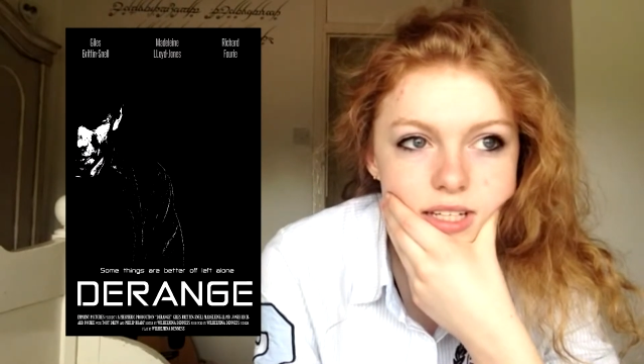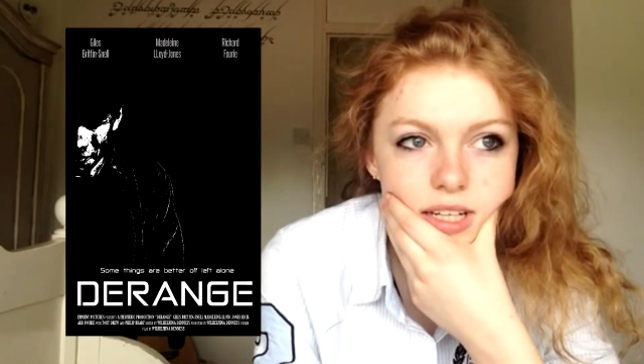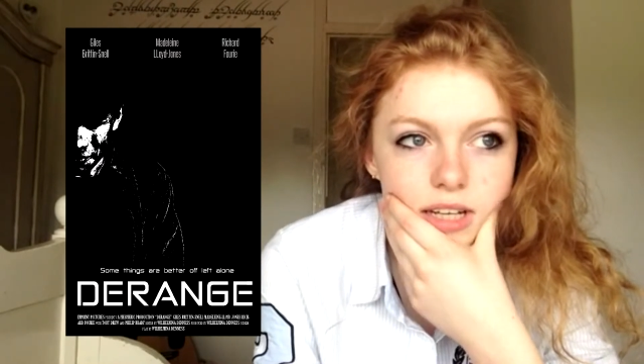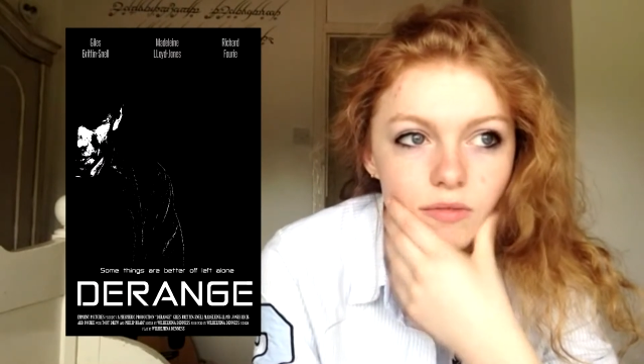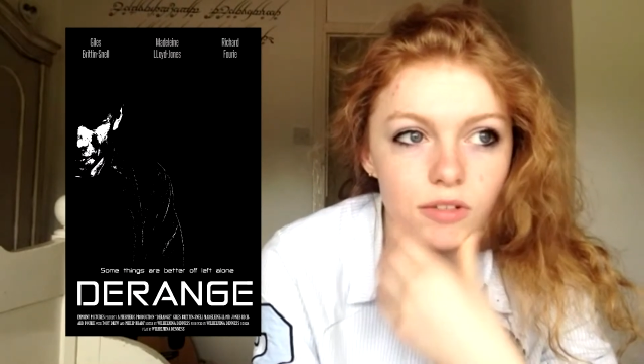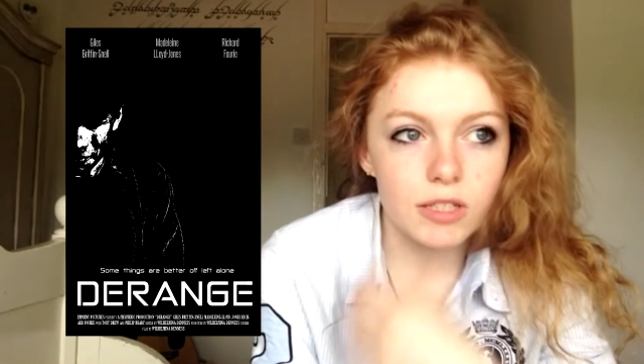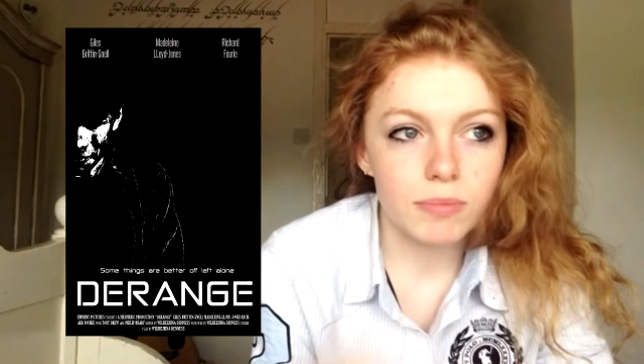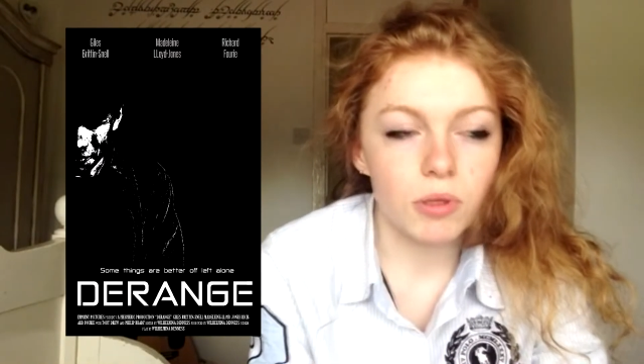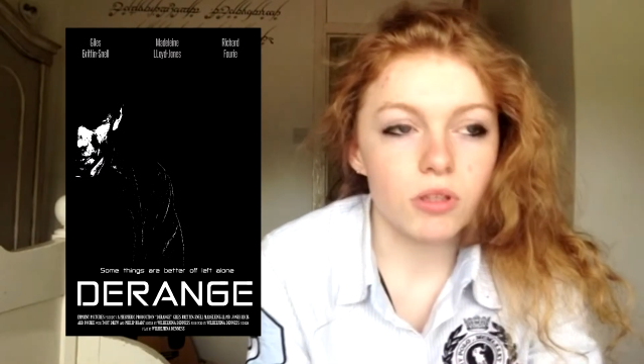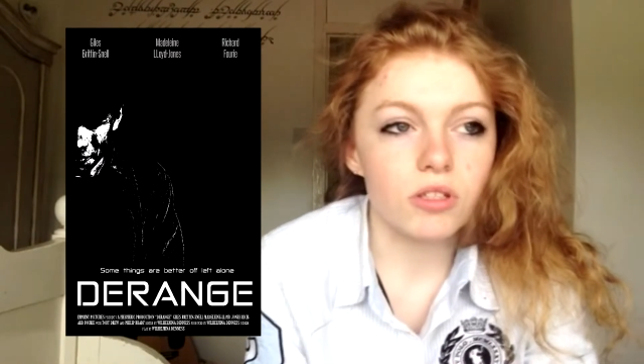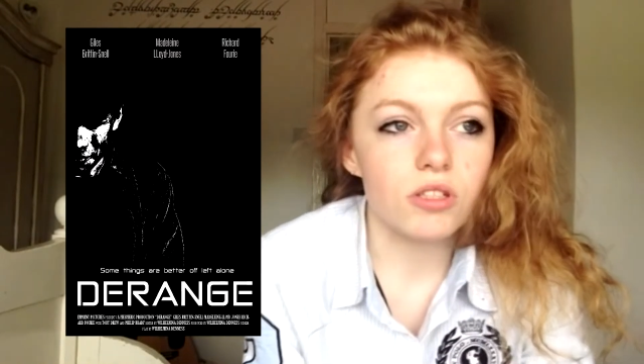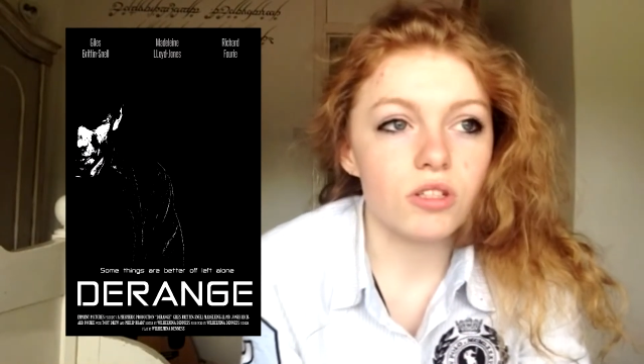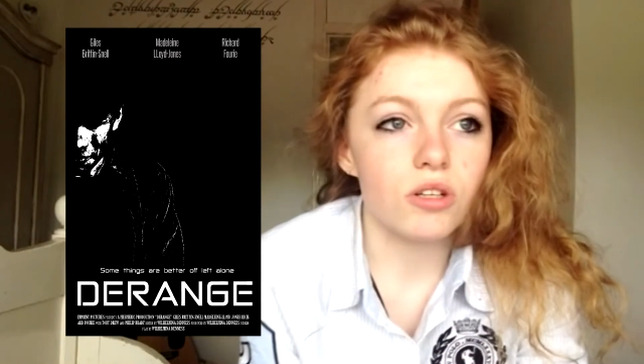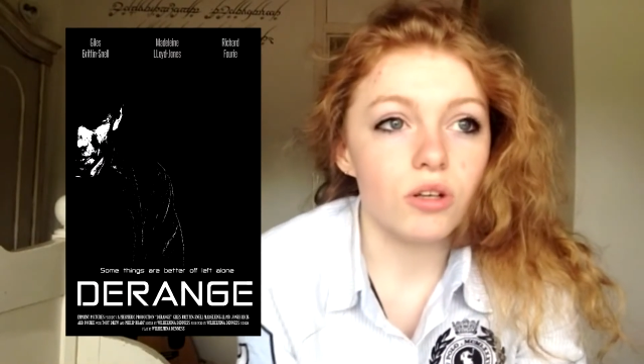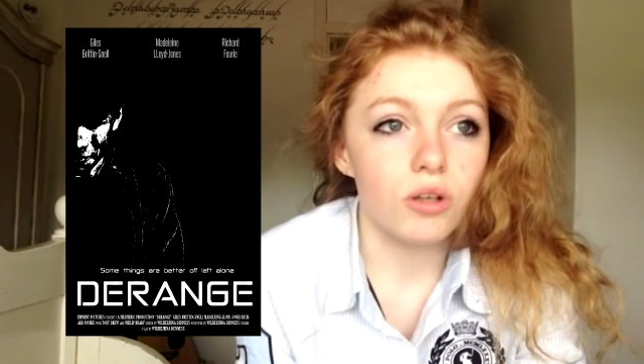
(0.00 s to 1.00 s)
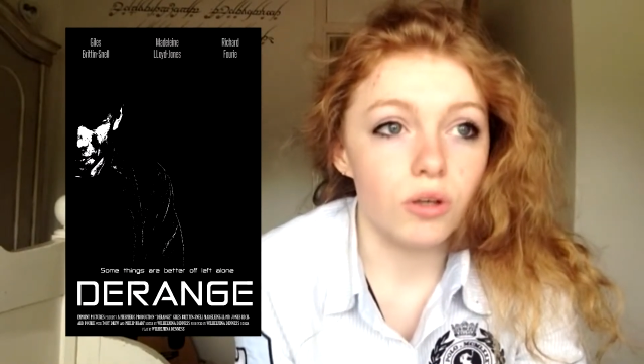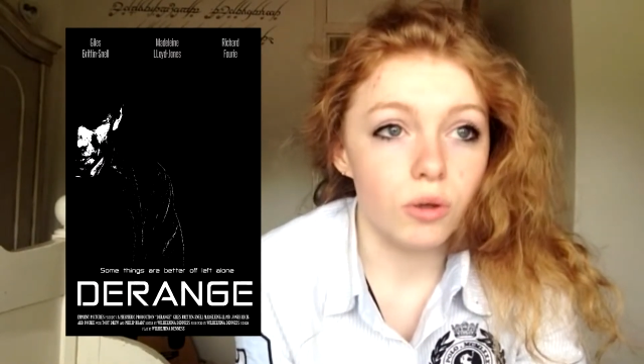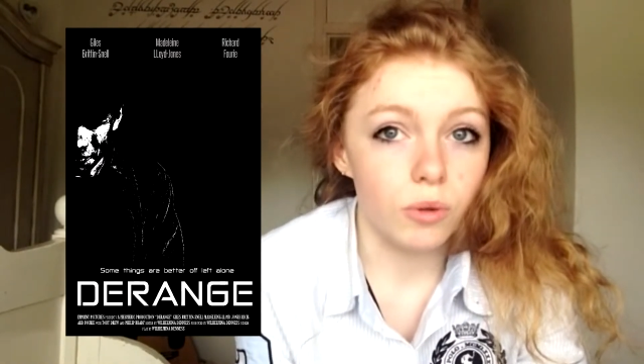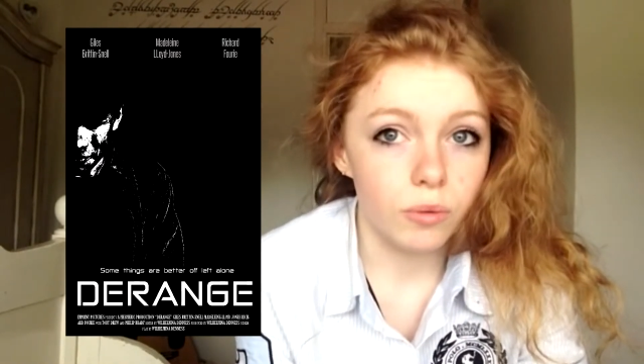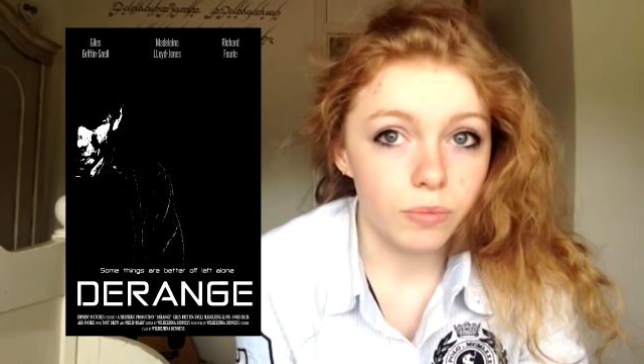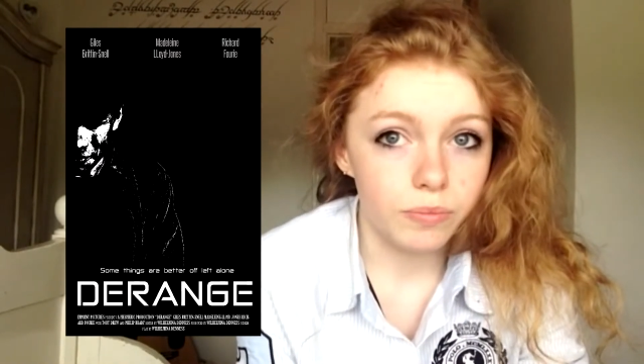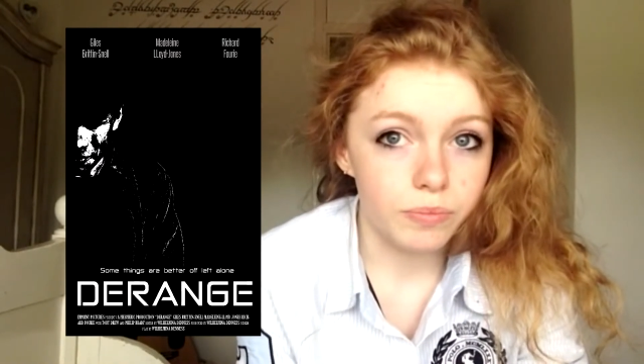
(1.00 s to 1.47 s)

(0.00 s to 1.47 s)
in response to